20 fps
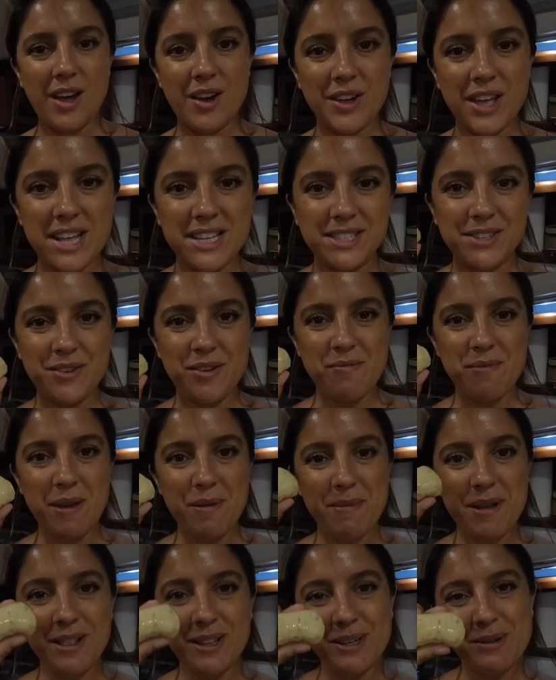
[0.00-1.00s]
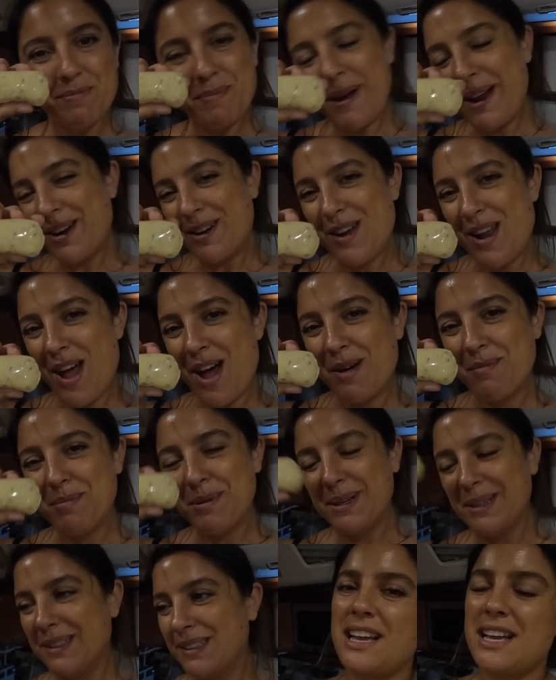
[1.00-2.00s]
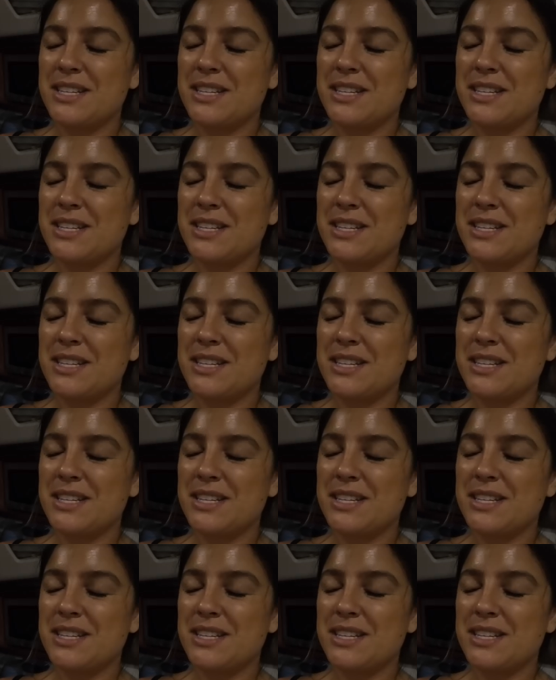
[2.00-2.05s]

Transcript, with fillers: Okay, so I made my little butter nub.